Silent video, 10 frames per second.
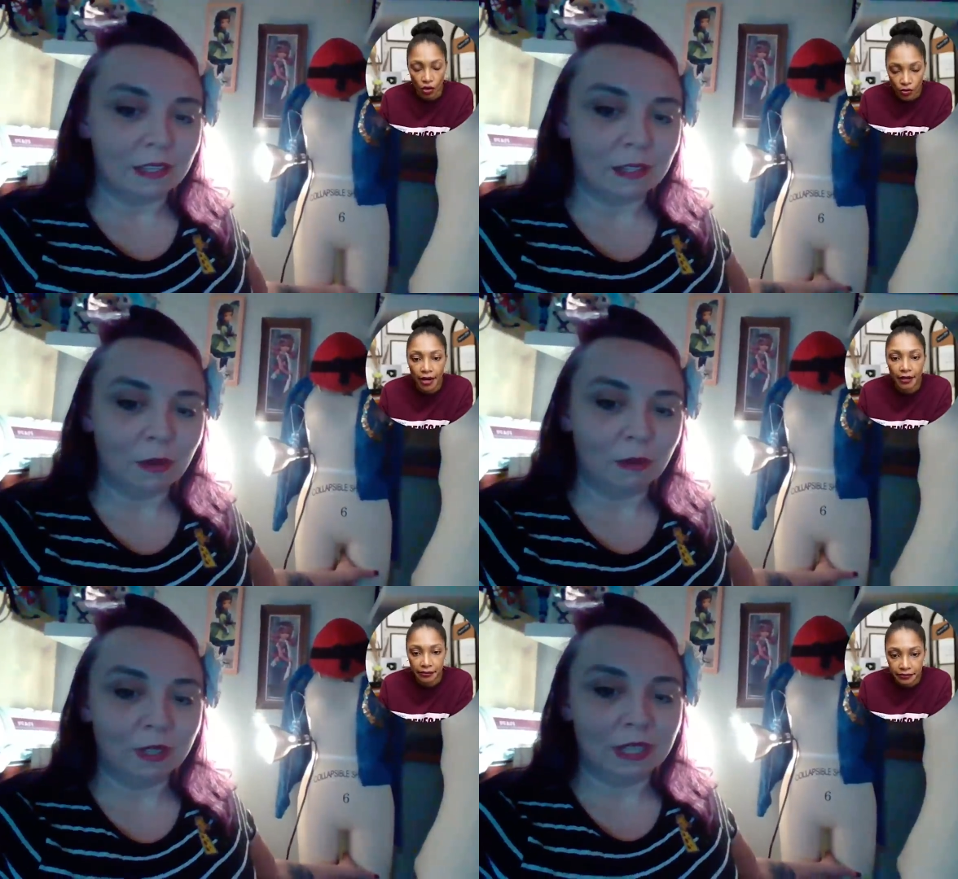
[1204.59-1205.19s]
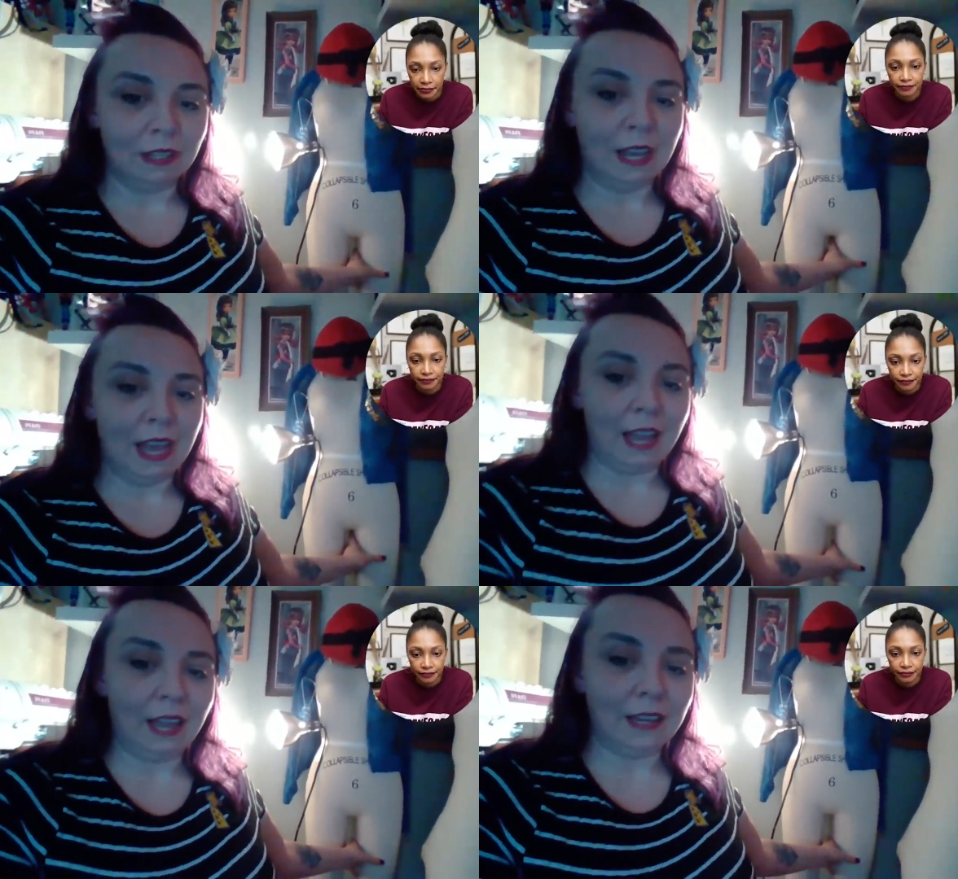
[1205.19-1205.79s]
Speaker 1: okay. it's the one with the
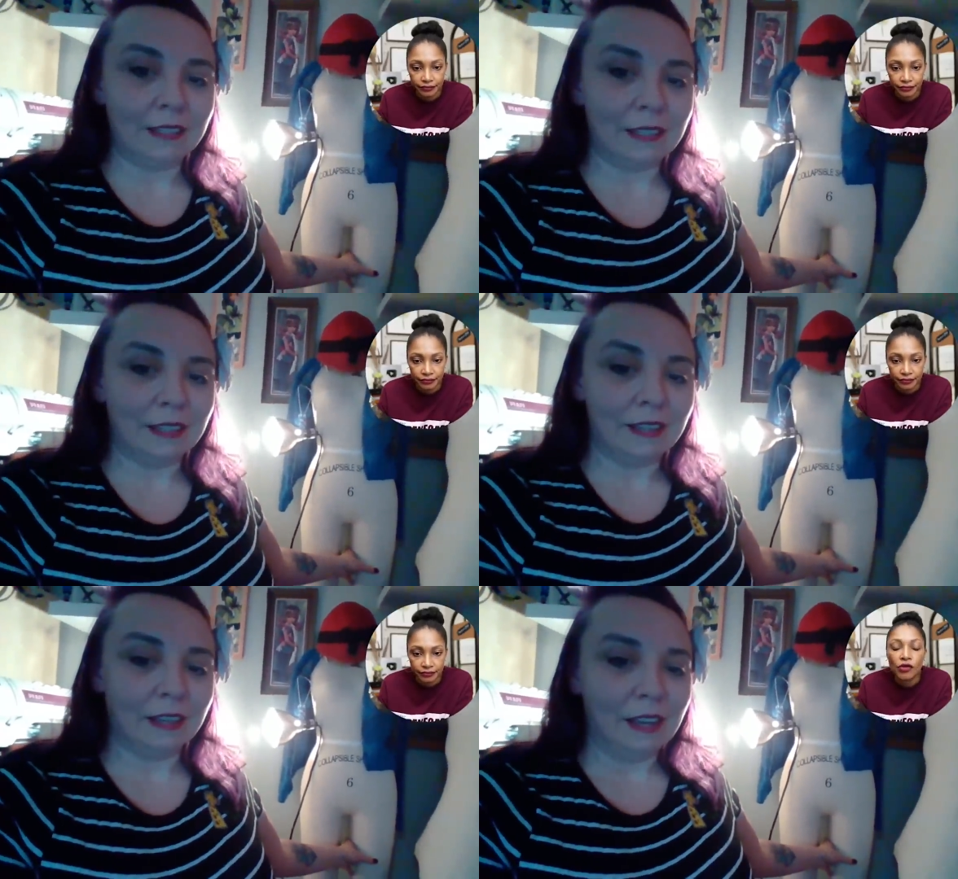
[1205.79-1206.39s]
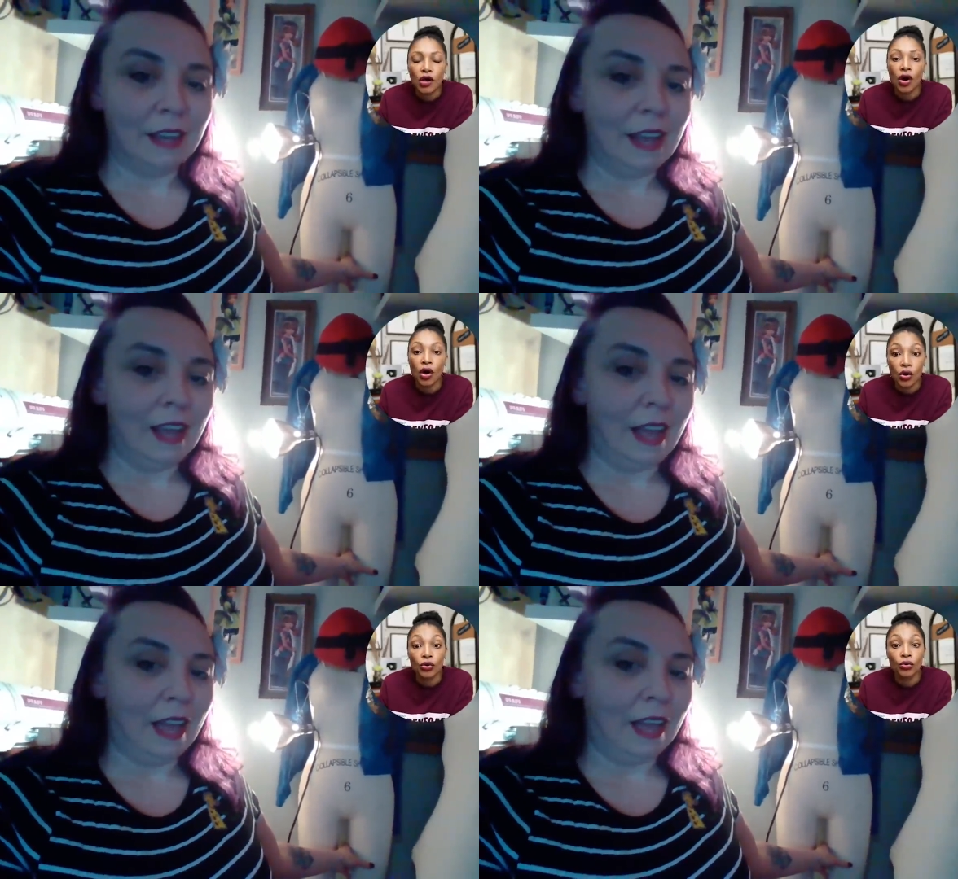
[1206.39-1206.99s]
legs.
Speaker 2: Oh,
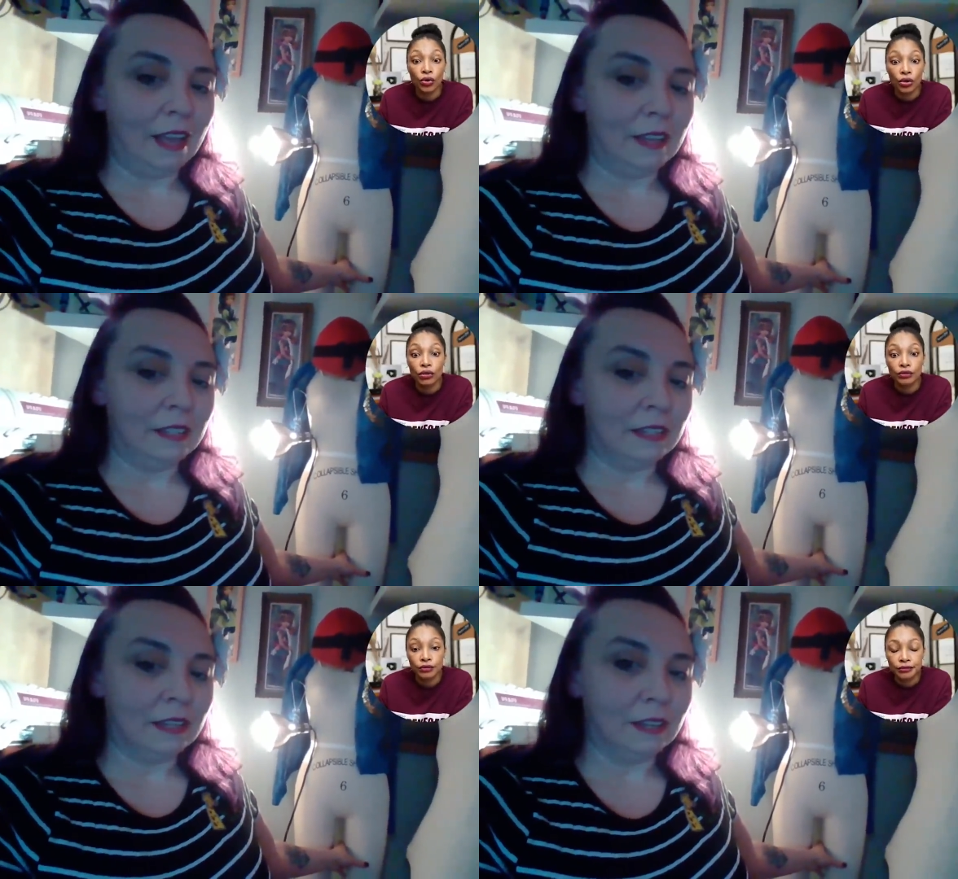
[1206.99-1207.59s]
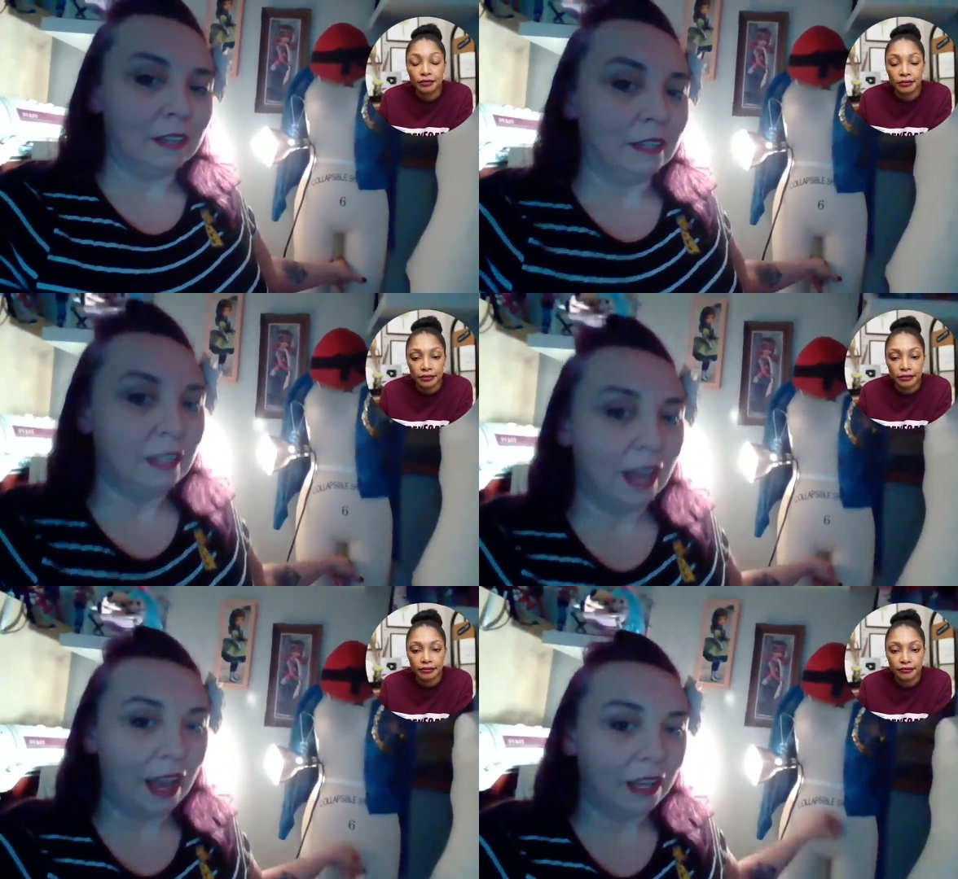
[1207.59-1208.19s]
cool. And
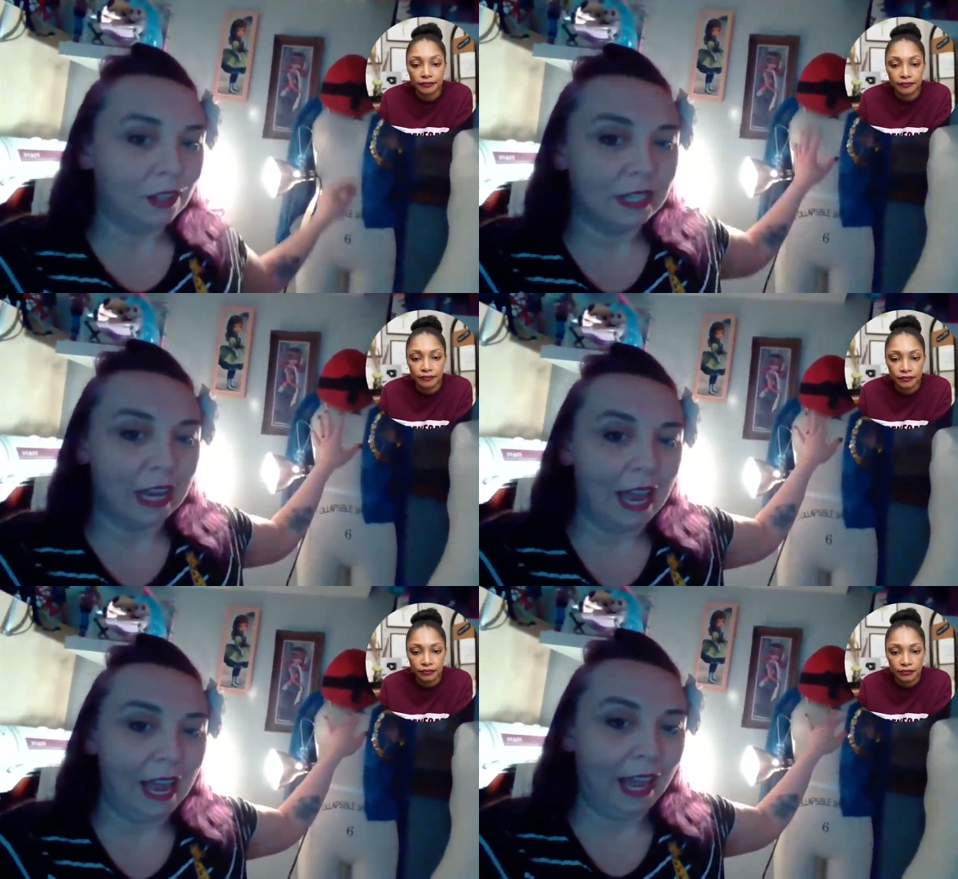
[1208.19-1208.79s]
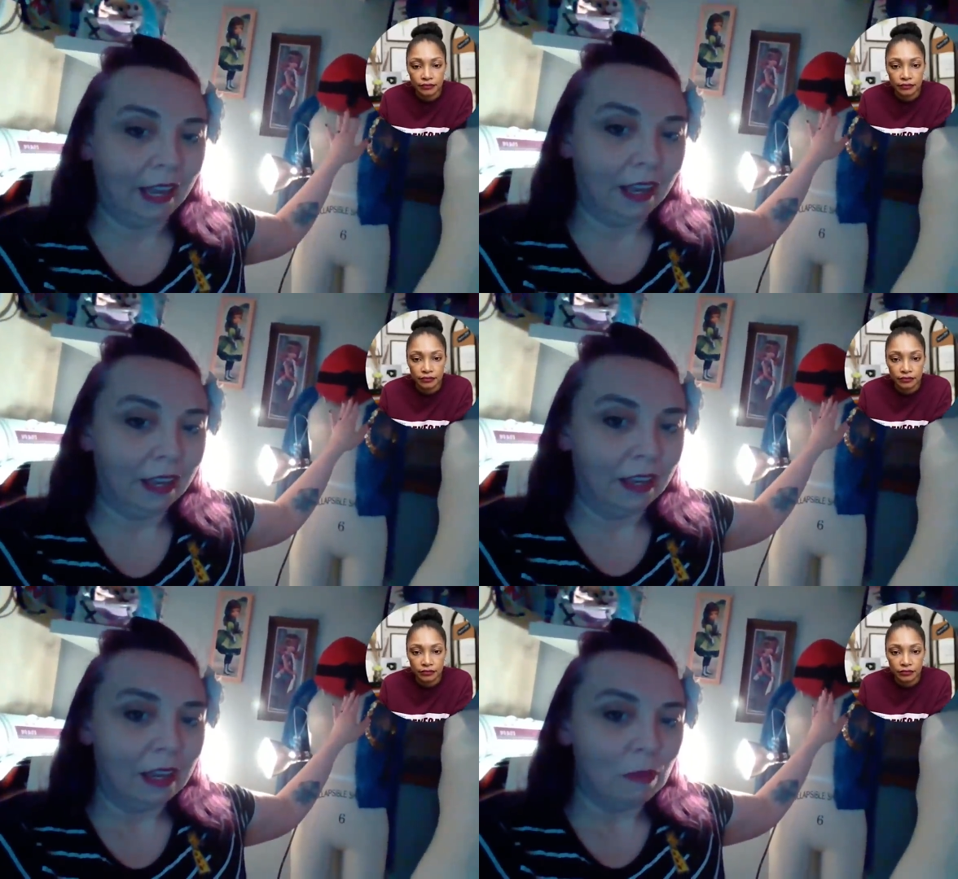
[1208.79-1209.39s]
Speaker 1: yeah, it used to
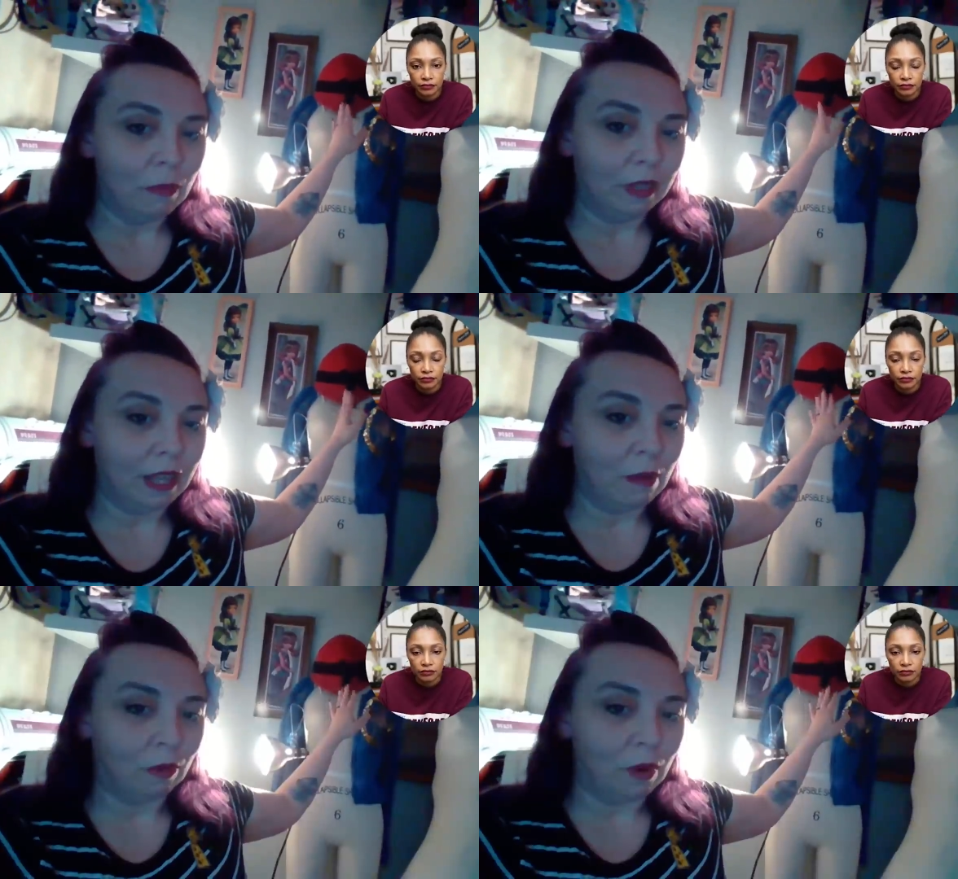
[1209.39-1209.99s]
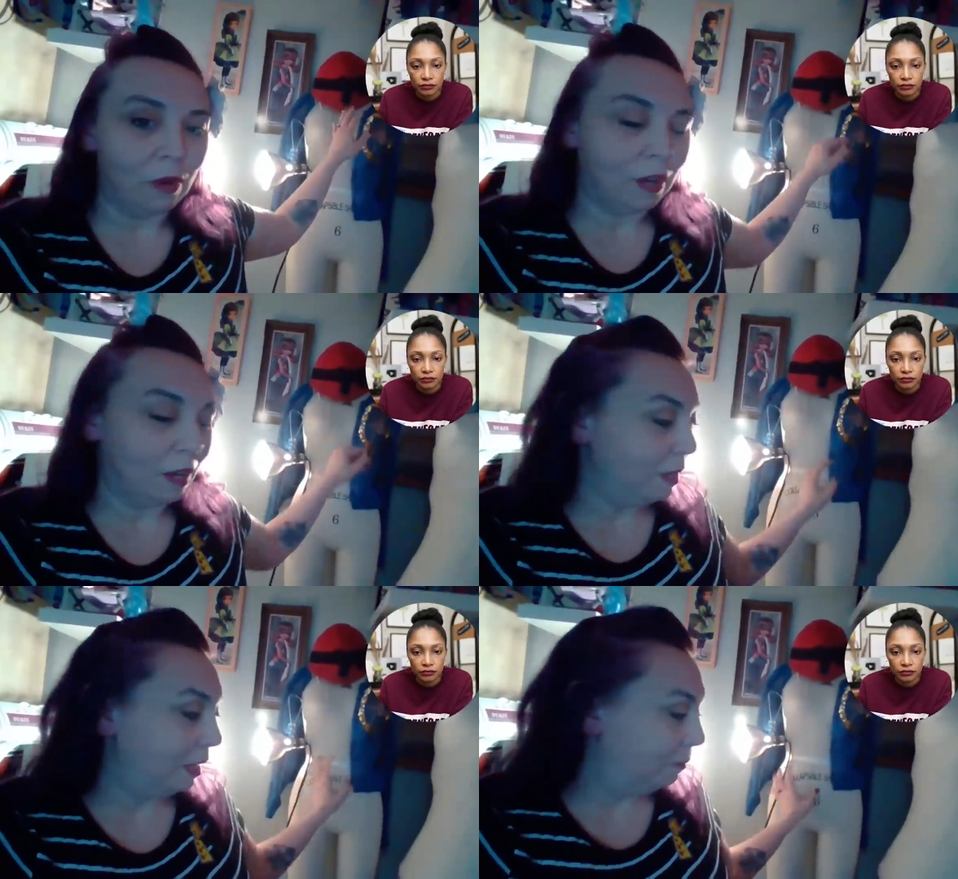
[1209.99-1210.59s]
hang, but that broke.
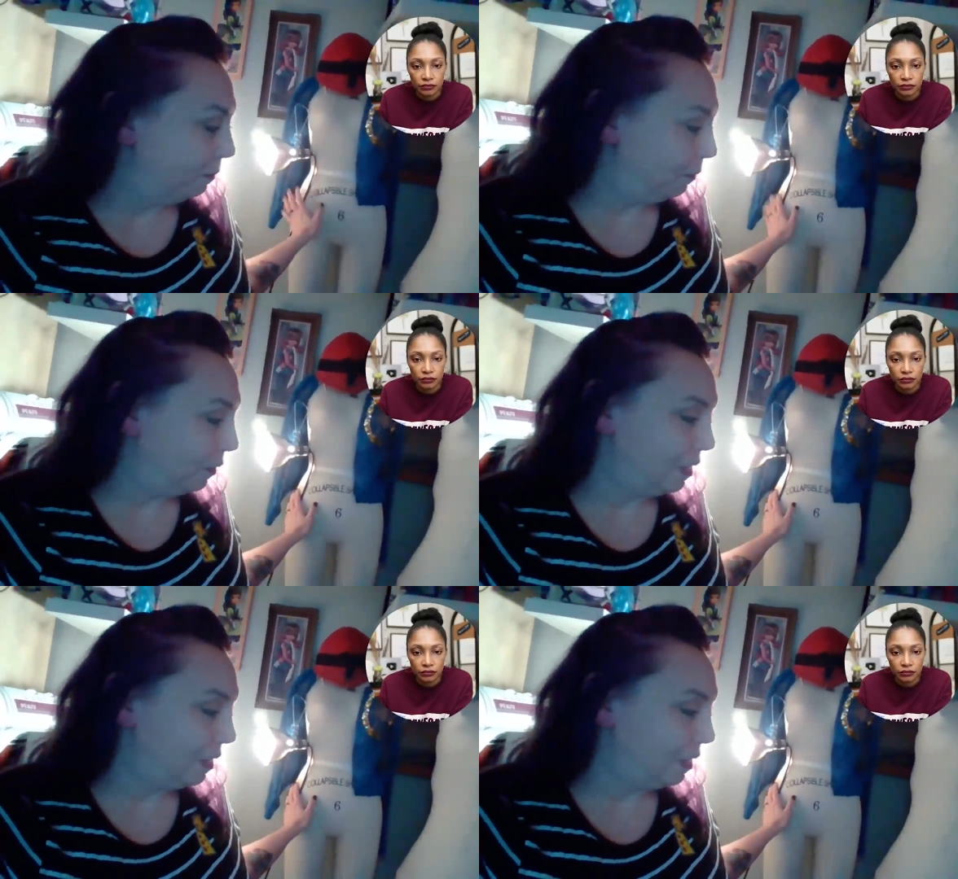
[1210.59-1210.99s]
I mean,